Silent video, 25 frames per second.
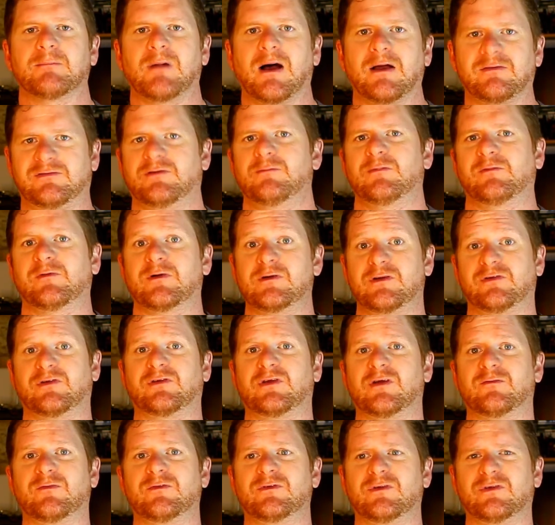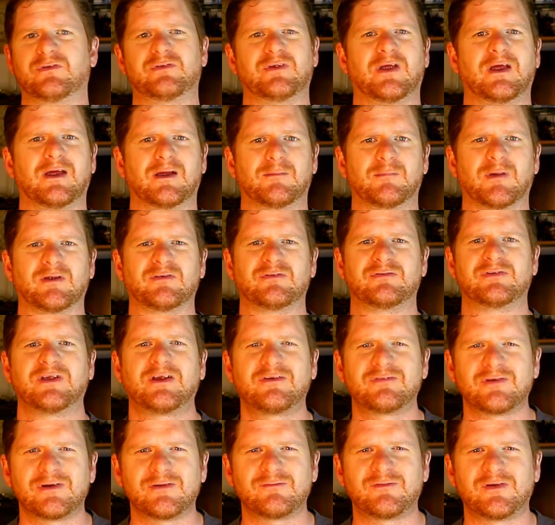Some of our readers have given this a
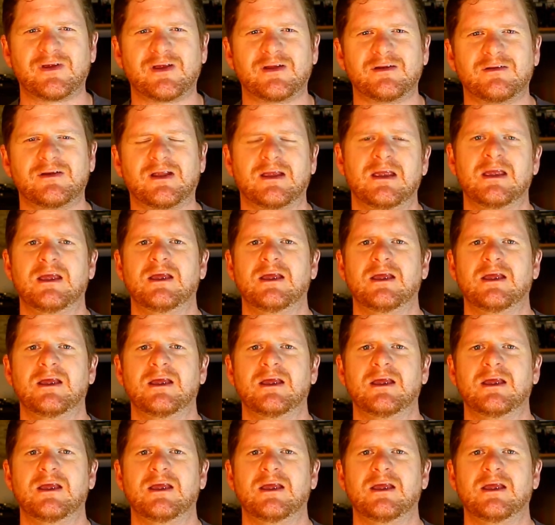6 out of 10,